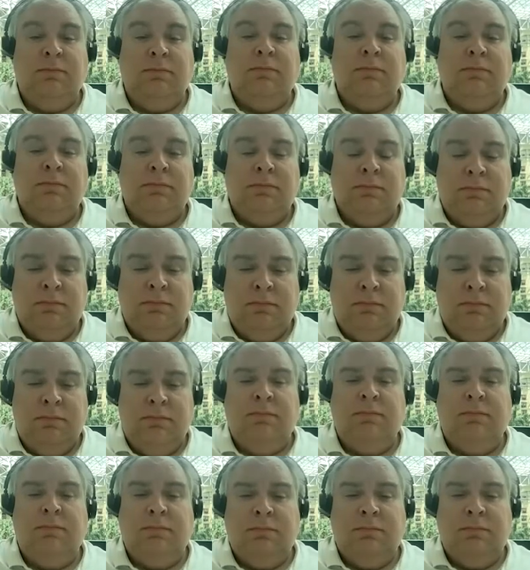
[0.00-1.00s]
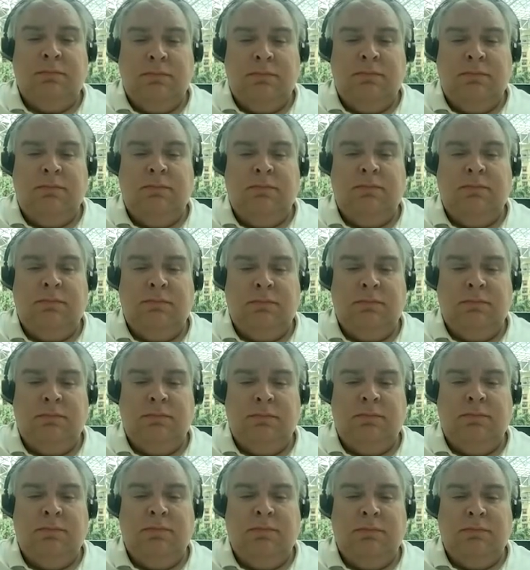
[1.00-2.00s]

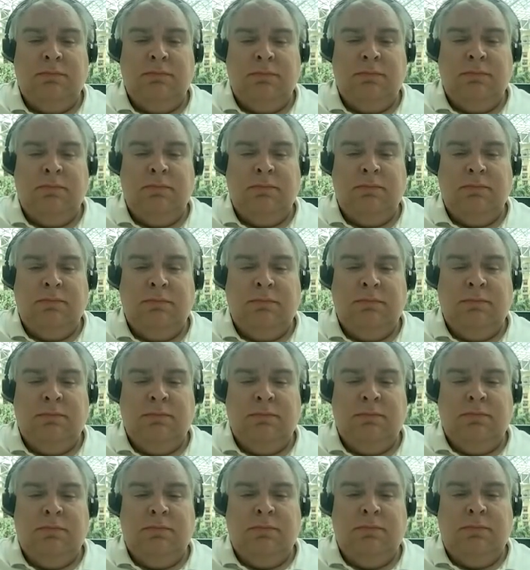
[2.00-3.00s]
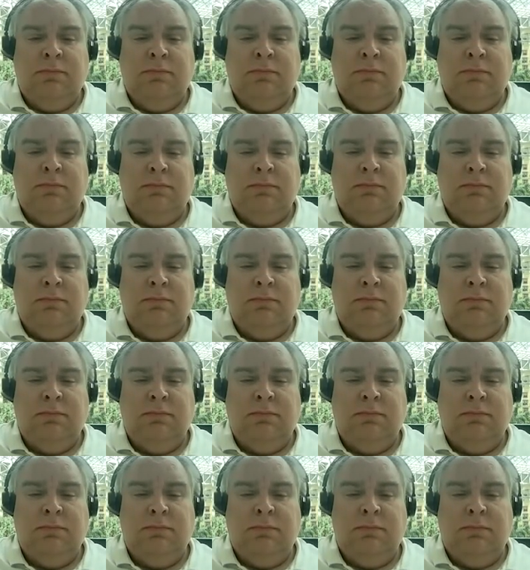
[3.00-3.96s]
The person shown says nothing.